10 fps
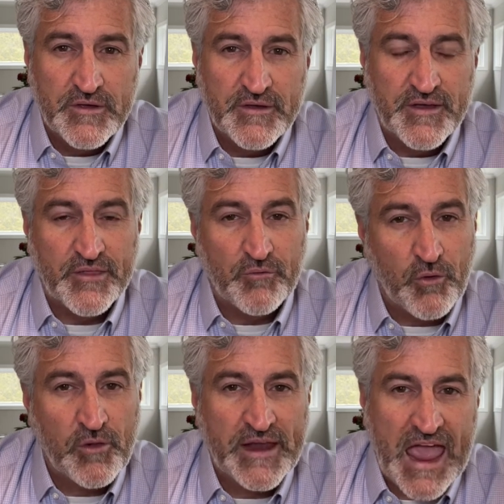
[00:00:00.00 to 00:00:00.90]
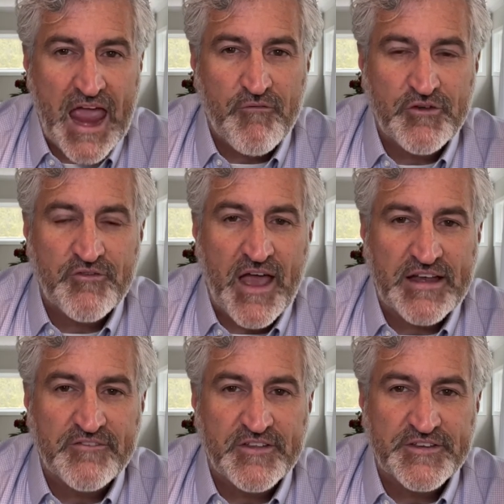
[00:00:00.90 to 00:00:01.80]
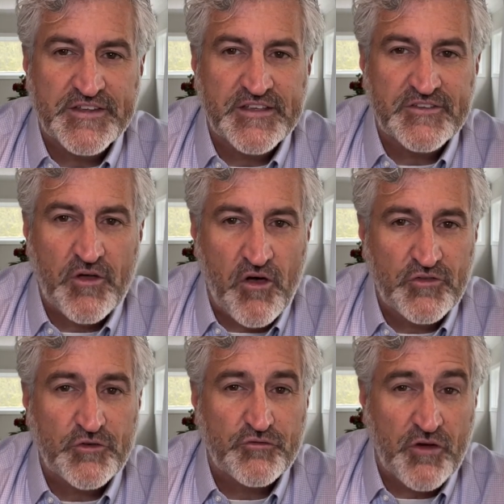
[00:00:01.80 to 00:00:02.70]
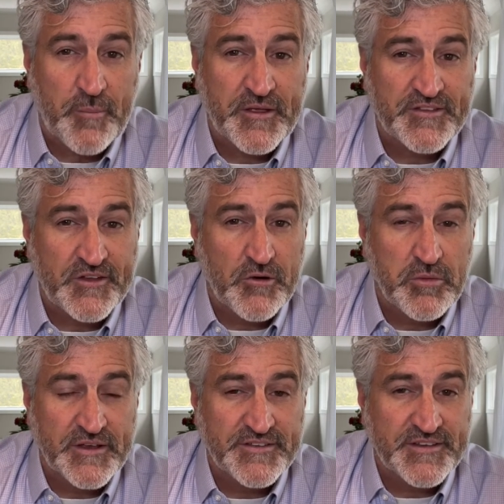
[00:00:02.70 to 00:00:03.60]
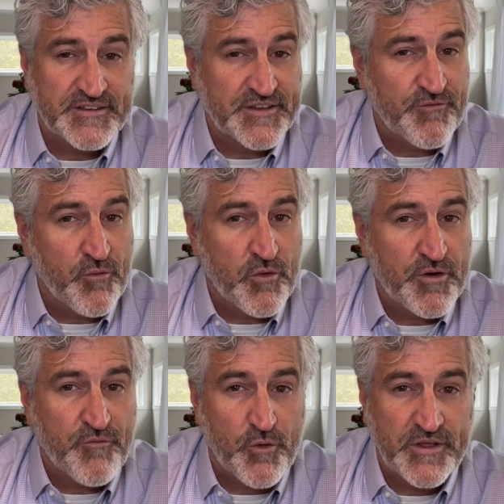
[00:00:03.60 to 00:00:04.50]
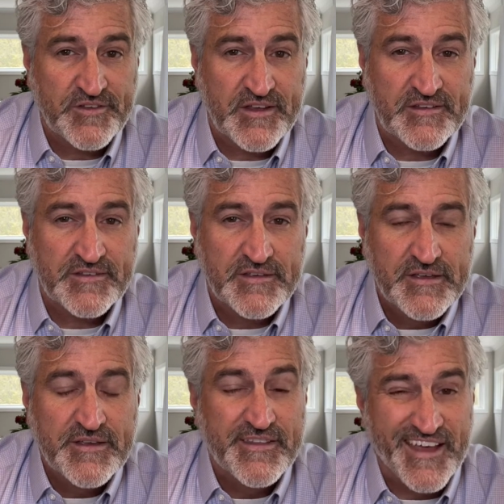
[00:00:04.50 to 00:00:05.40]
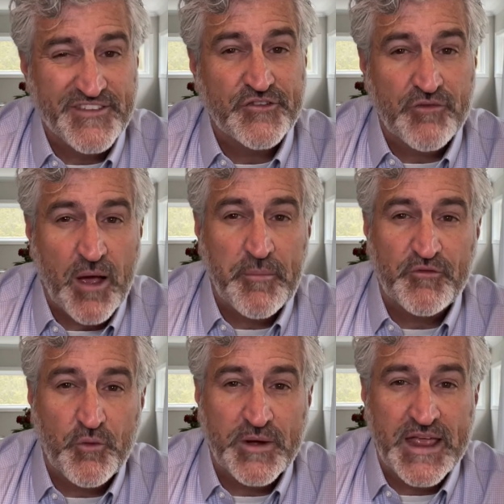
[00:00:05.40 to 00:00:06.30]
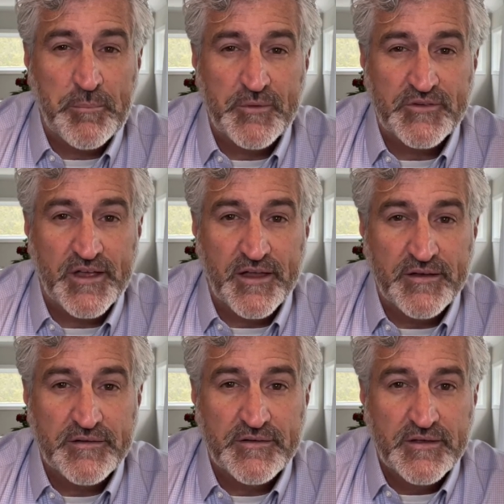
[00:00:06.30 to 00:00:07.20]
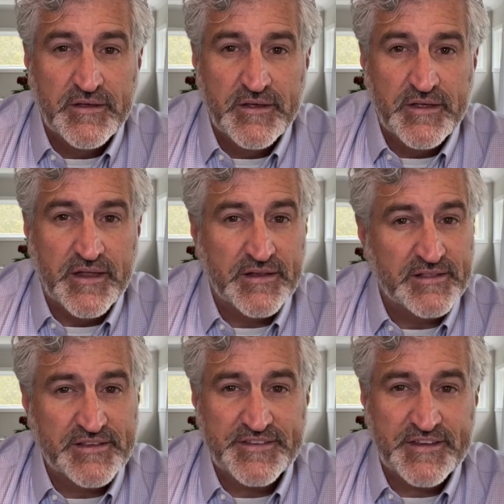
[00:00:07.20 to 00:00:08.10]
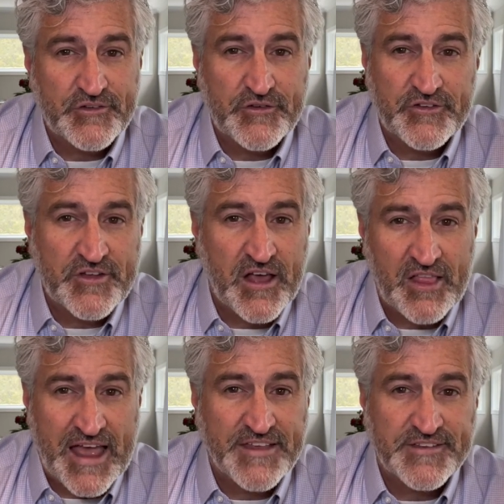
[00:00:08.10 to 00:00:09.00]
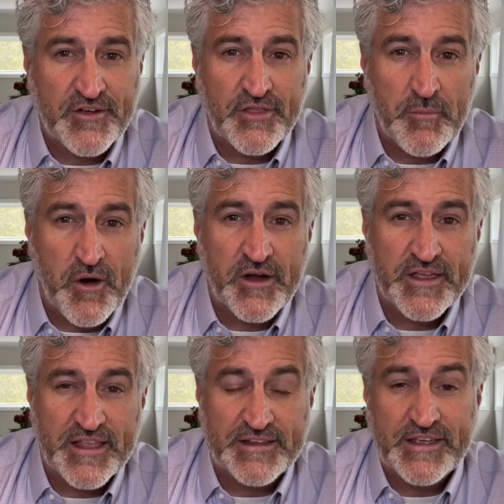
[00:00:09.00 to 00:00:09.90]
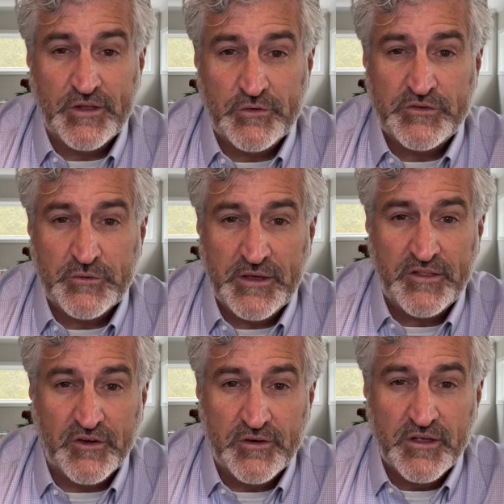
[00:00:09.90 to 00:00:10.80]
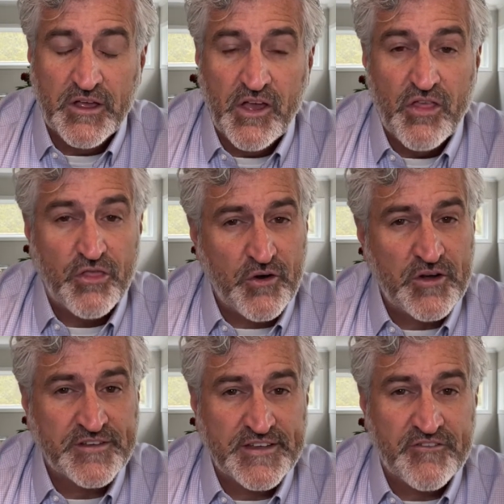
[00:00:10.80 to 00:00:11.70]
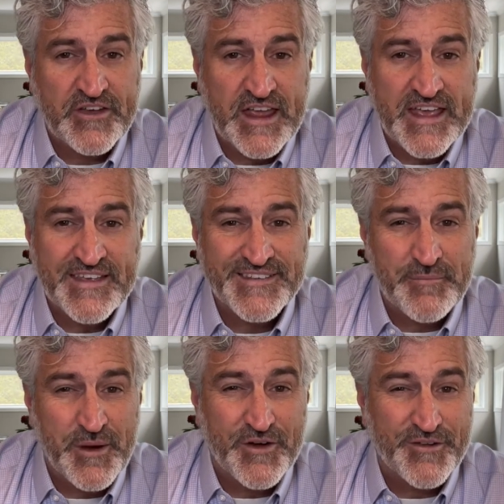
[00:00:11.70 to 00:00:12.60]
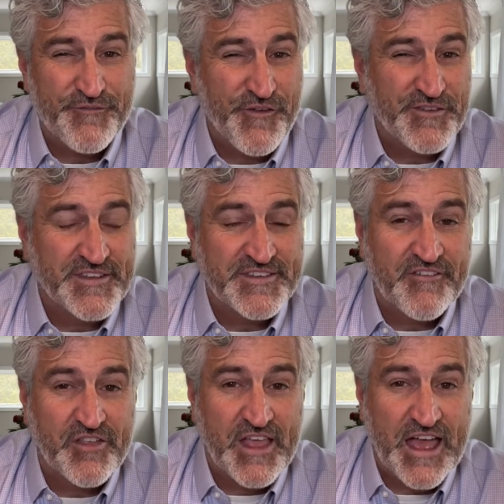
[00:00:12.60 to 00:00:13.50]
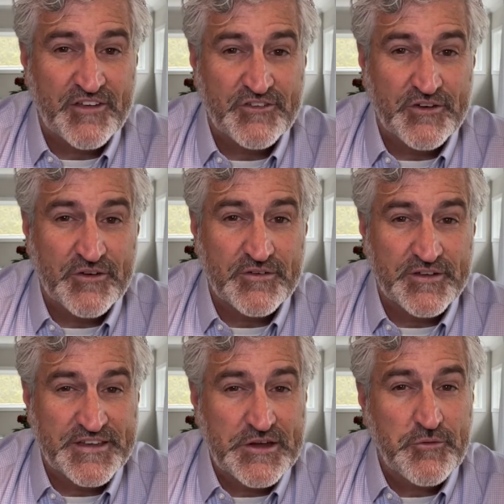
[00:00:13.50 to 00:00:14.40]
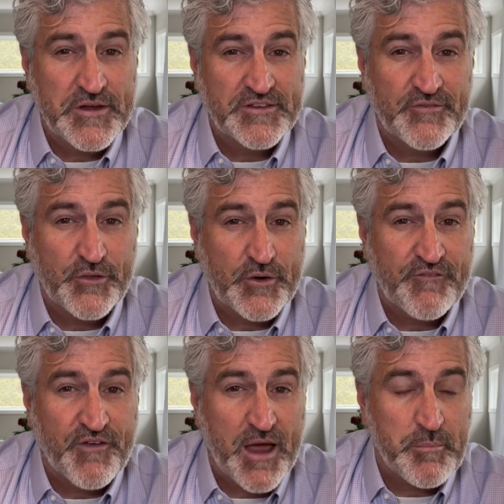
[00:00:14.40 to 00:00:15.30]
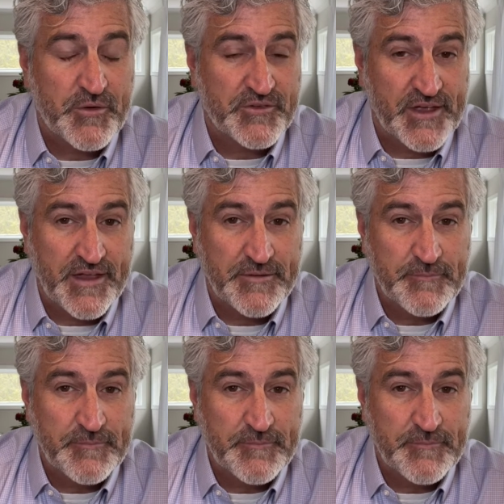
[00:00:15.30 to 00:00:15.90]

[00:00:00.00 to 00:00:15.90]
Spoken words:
And the rolling average of active listings also dropped considerably, 64 to 46. That's a drop of 28%. And the listings are just not lasting on the market like they used to either. 37 days compared to 57 last year, a decrease of 35%.